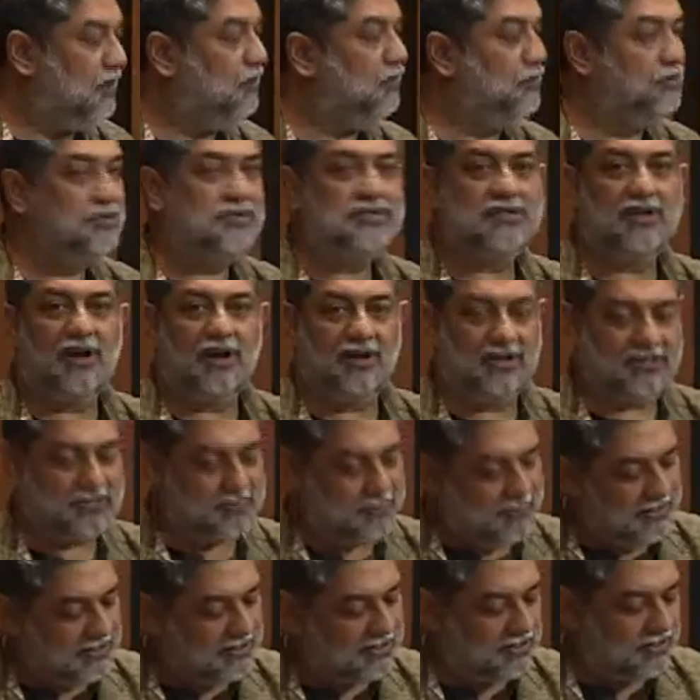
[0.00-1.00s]
who's our
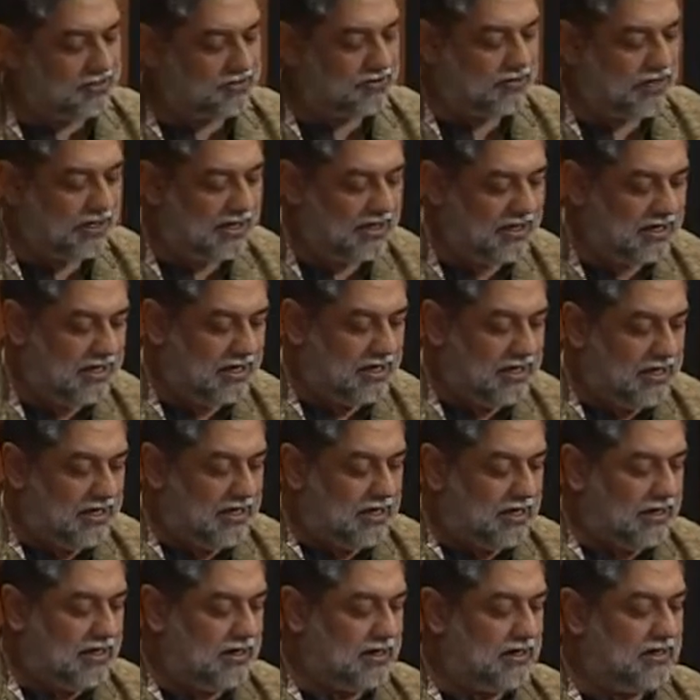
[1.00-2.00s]
speaker today.
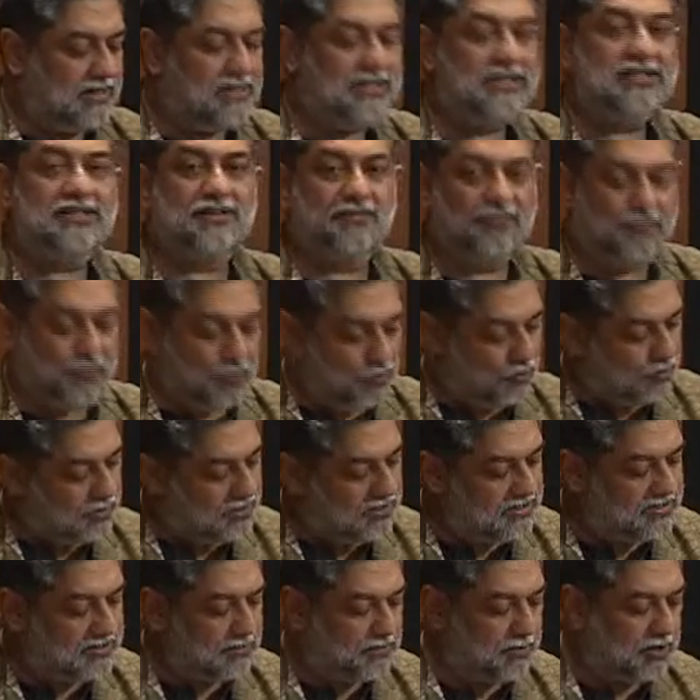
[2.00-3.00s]
Just a few
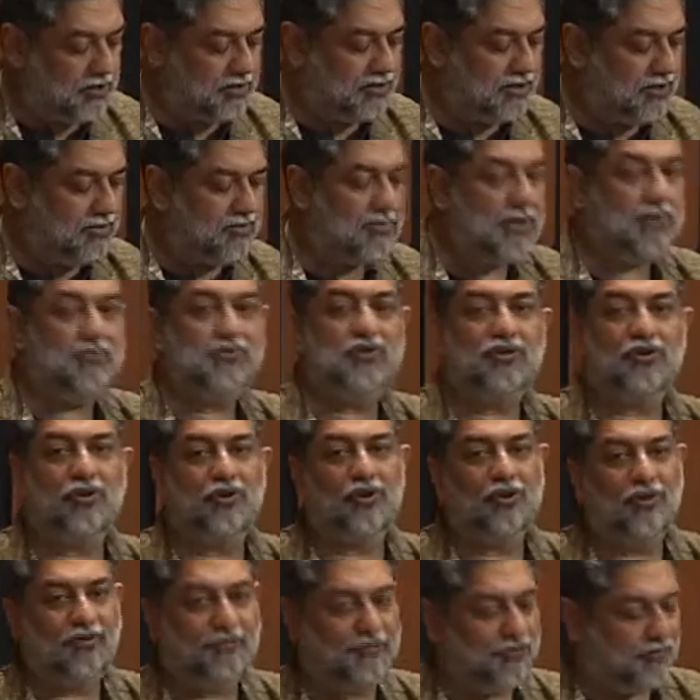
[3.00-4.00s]
words about him. I'm
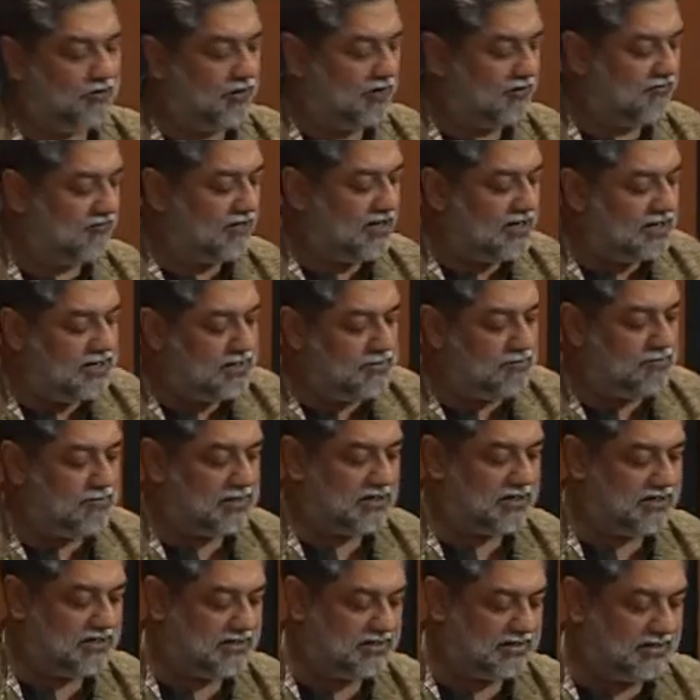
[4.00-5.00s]
sure all of you have read him,
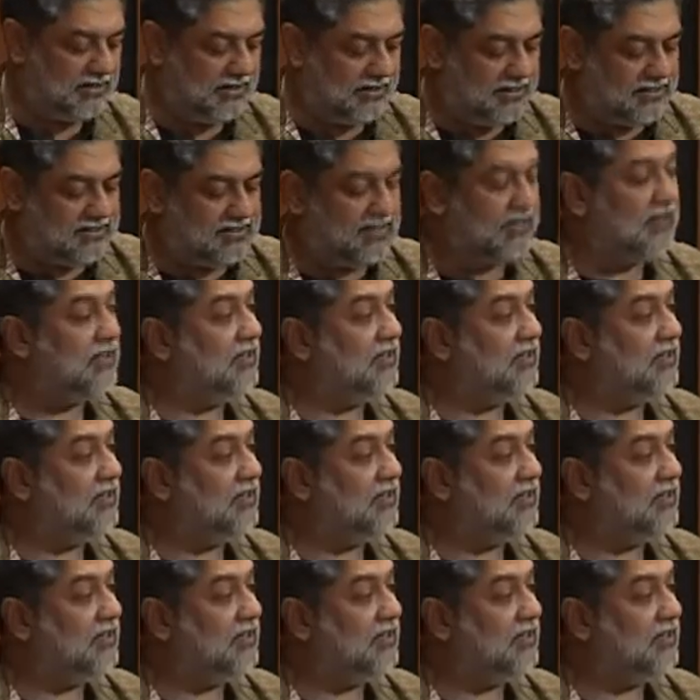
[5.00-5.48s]
but he's an